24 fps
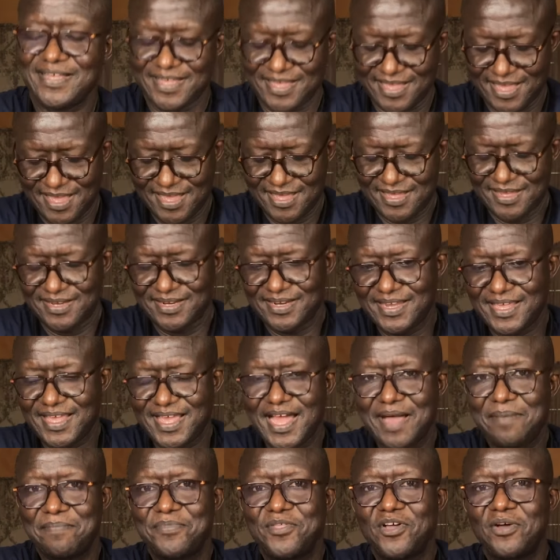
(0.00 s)
The
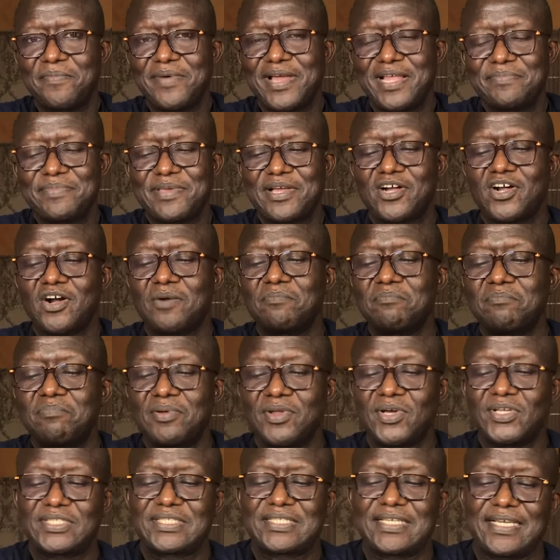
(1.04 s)
abdomen become
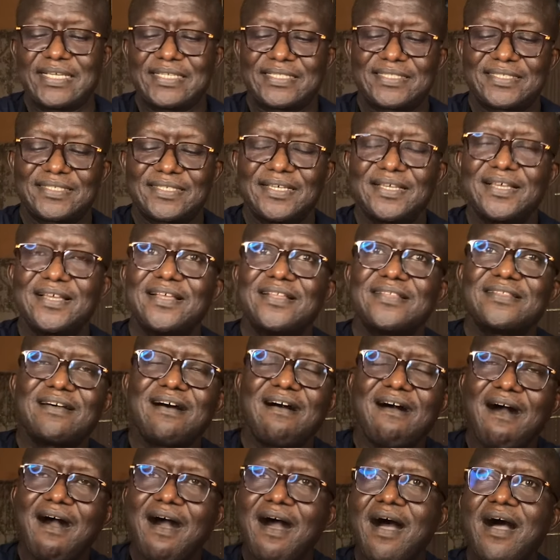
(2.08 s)
bloated.
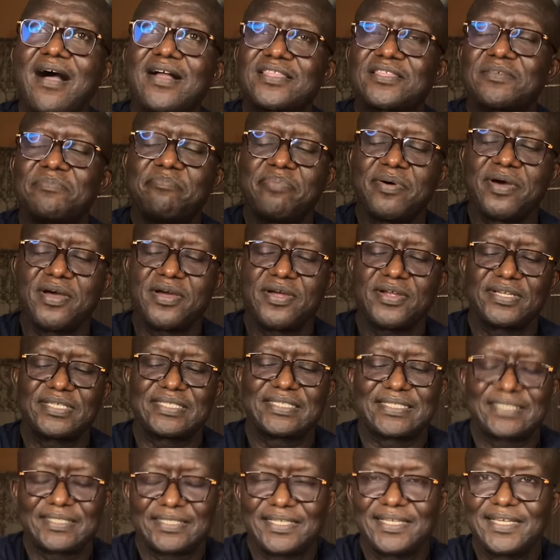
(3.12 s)

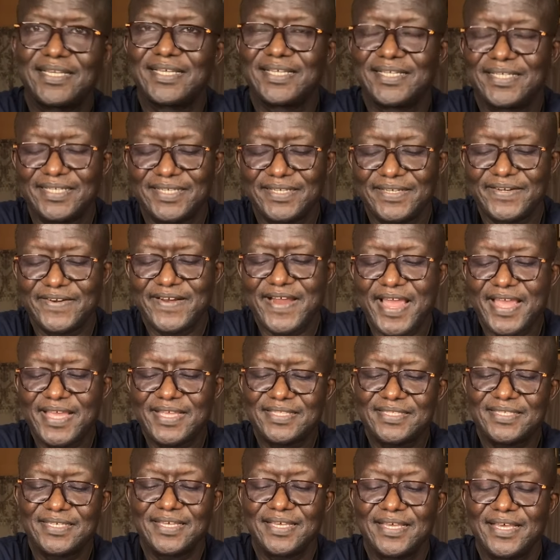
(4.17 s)
Heartburn,
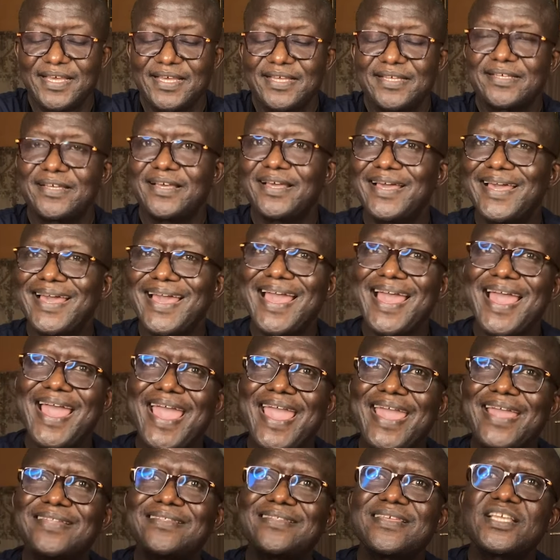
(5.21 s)
right?
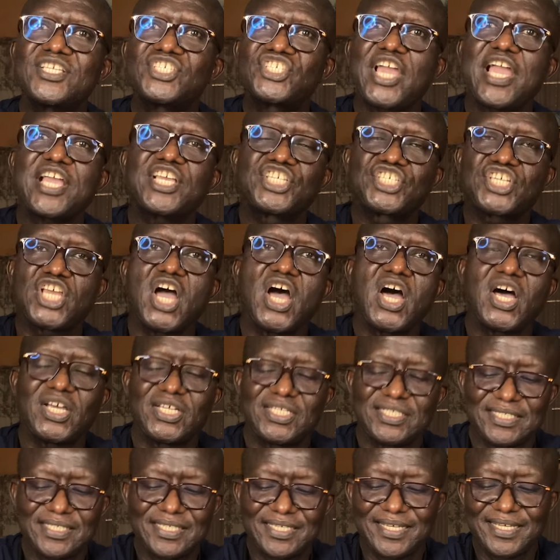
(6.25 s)

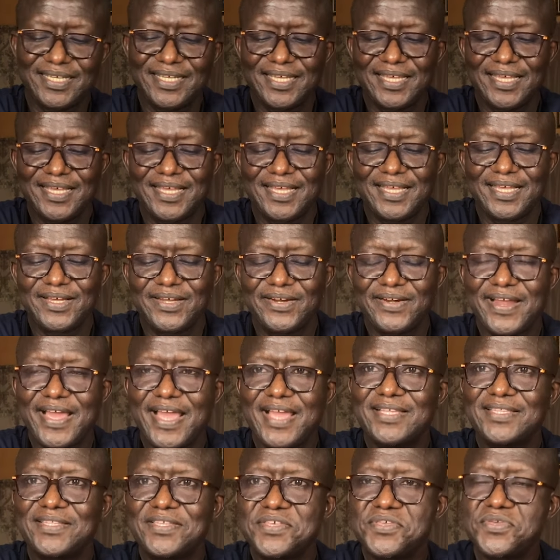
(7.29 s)
Indigestion,
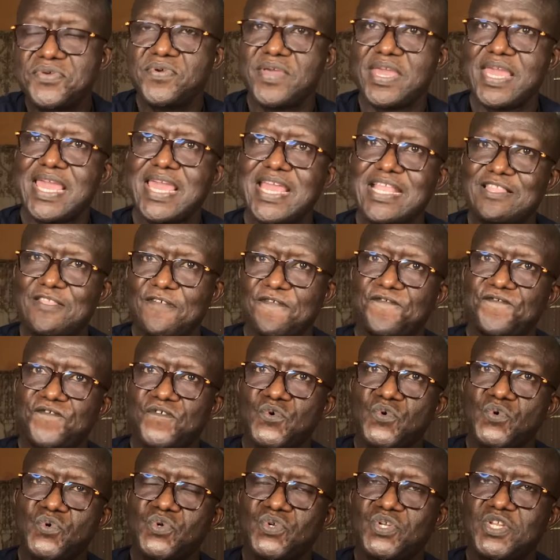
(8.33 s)
right? You eat
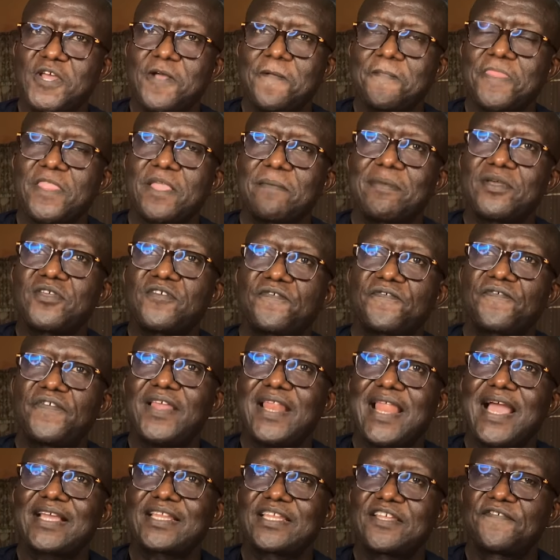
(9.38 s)
food, but you feel
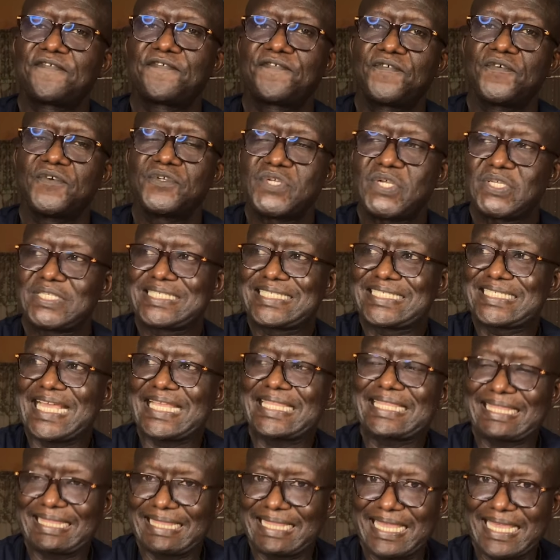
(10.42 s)
like the food not
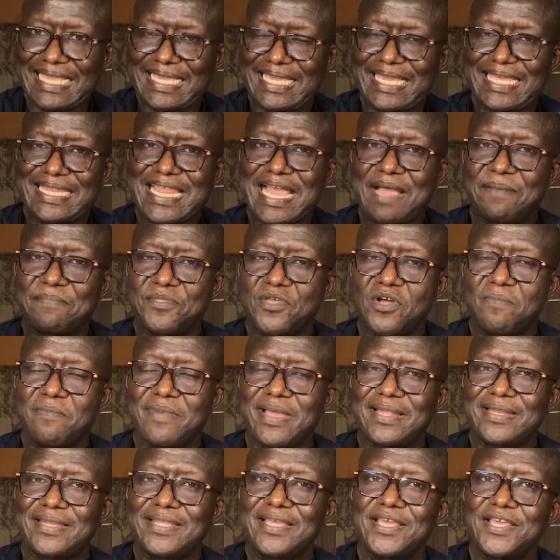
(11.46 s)
settling in the
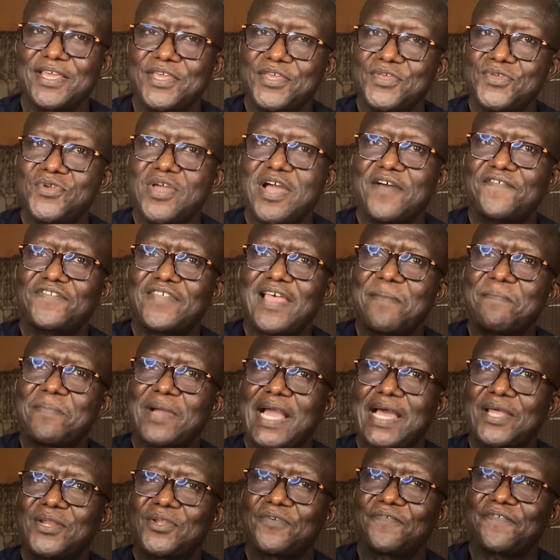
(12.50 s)
abdomen. You have some
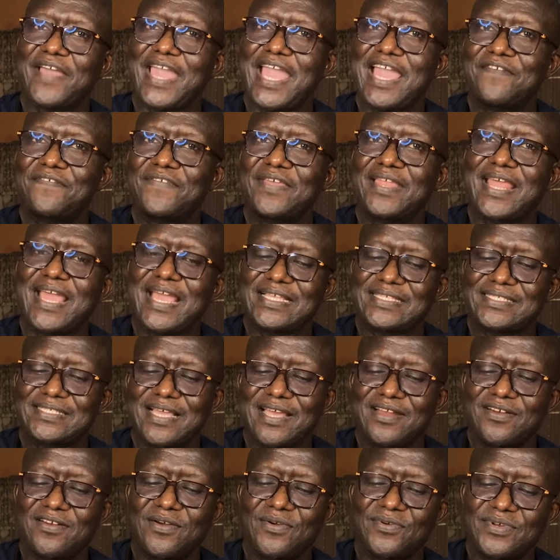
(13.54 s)
kind of heaviness
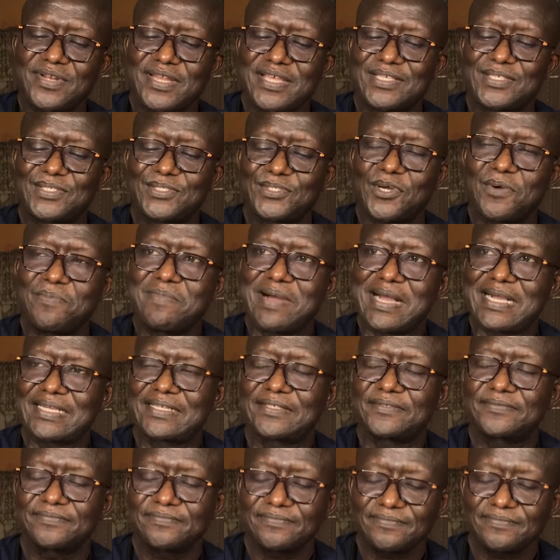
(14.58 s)
around the stomach.